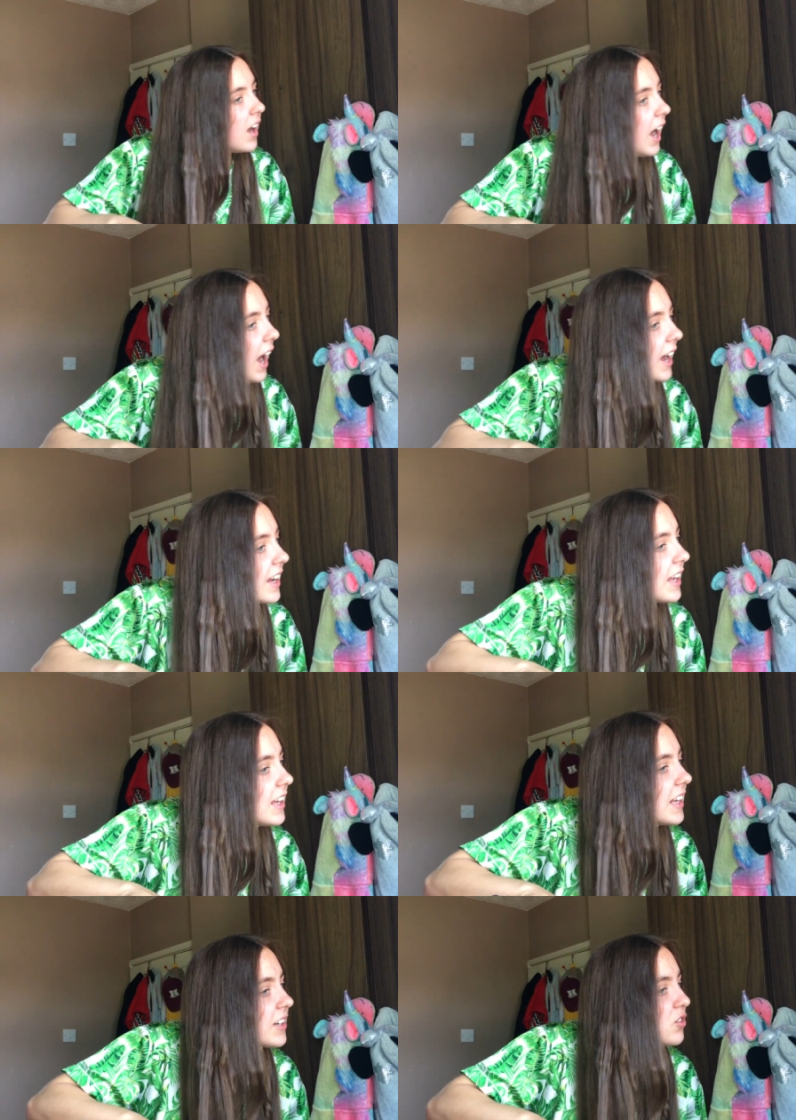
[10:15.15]
I
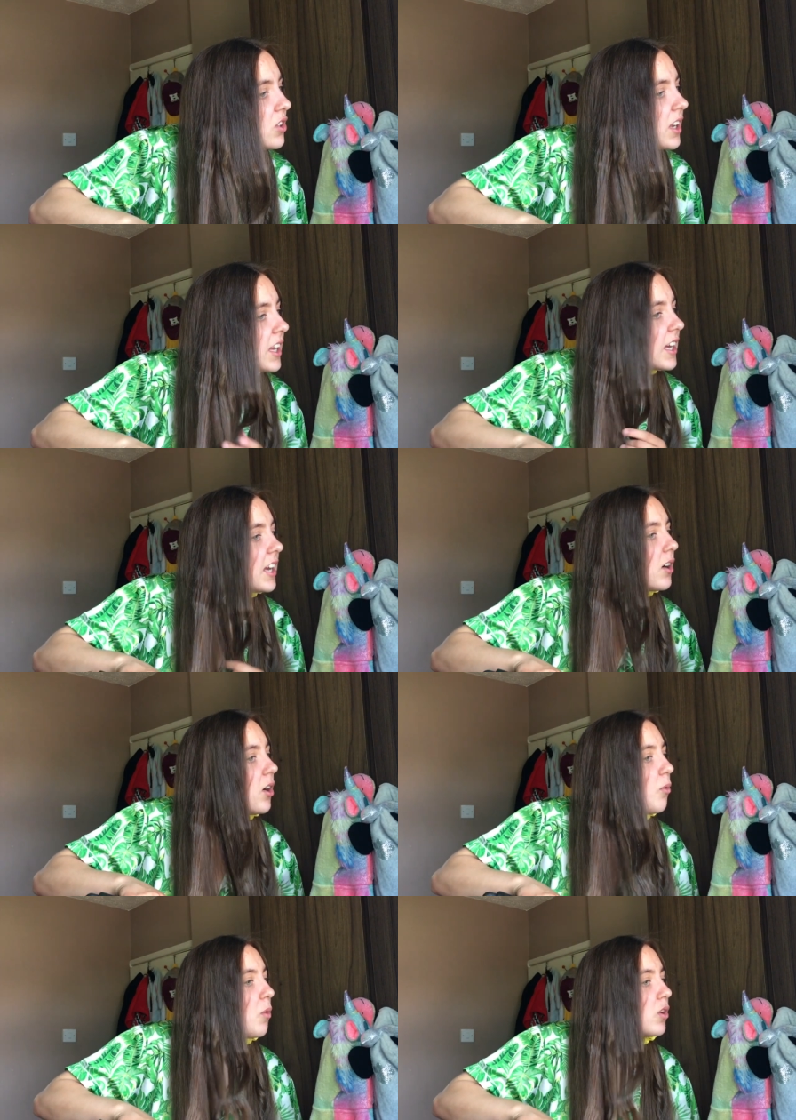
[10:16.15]
literally
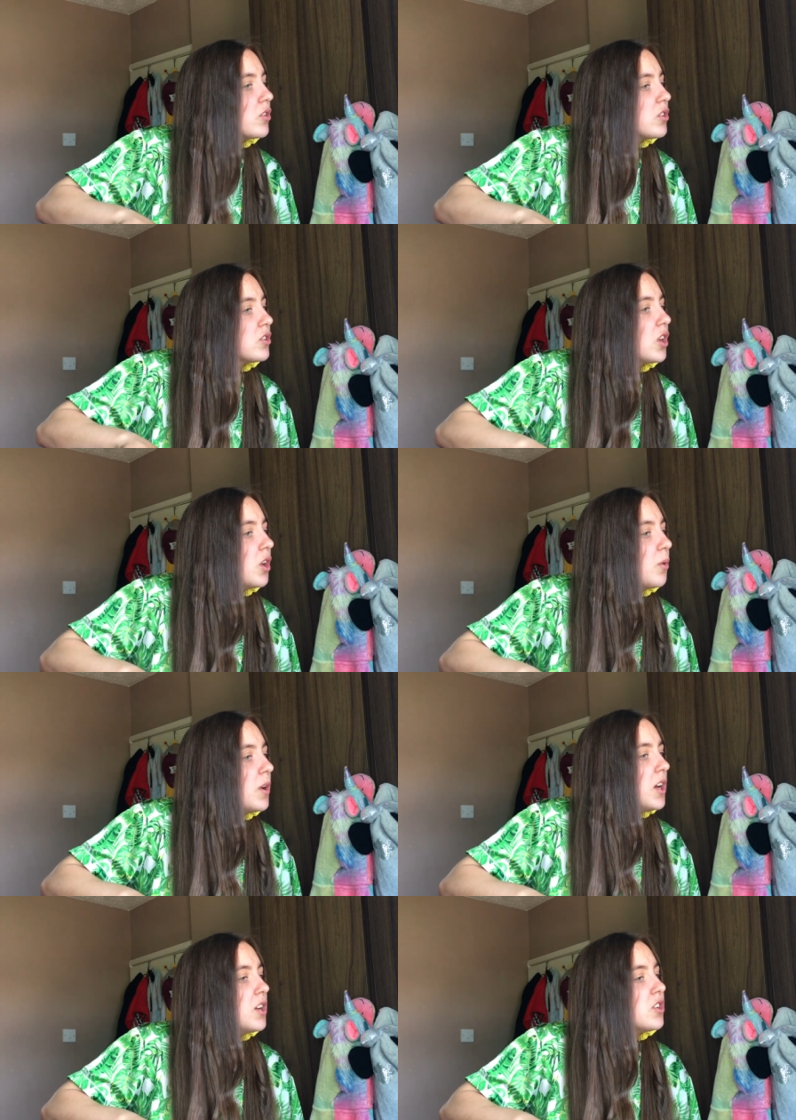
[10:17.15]
want to
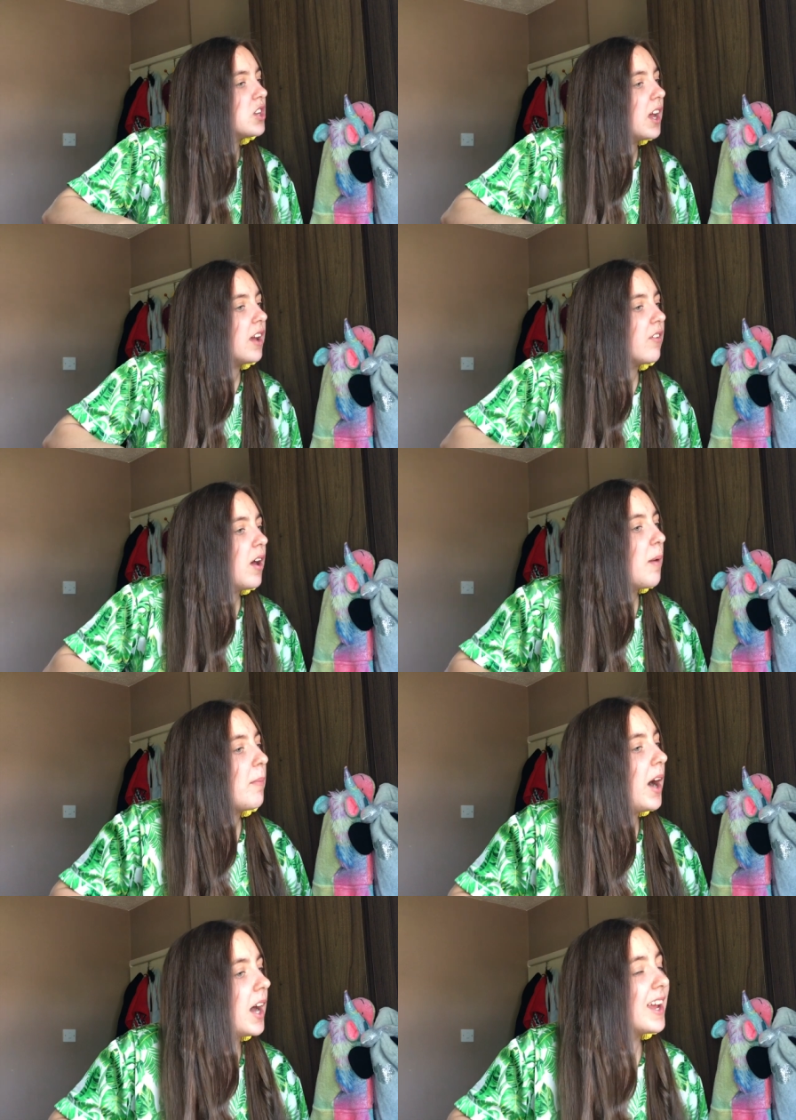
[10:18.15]
shave
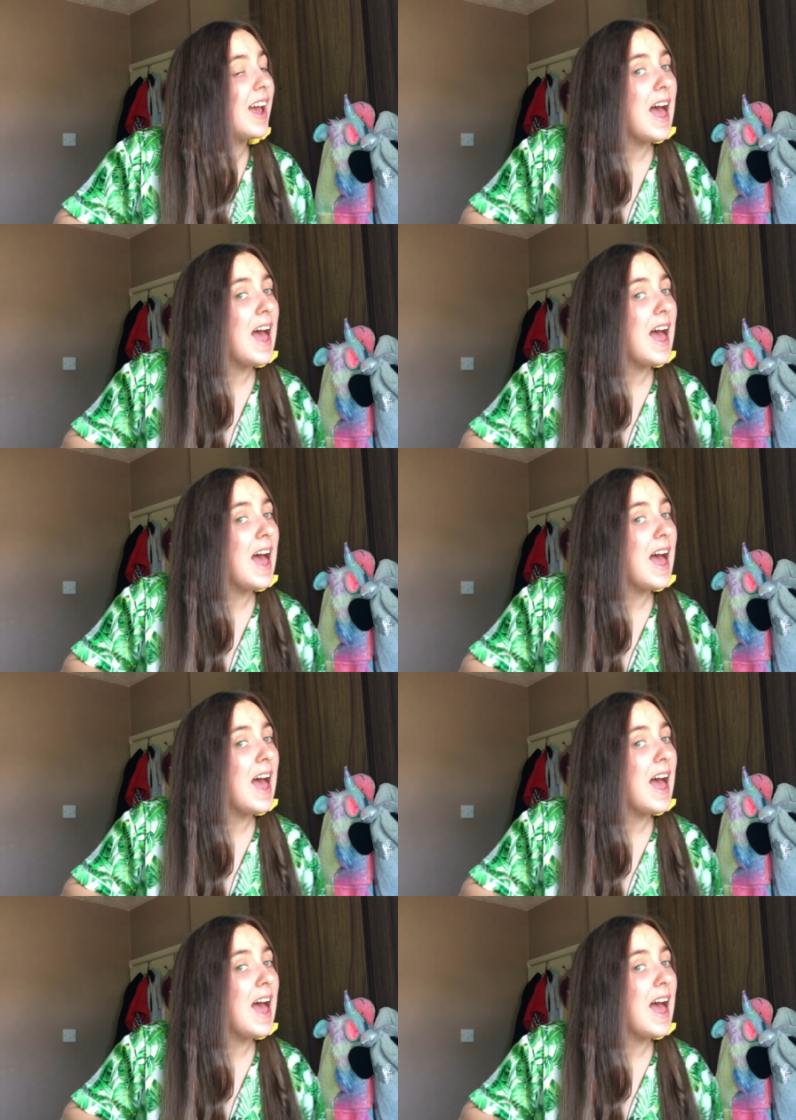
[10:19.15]
my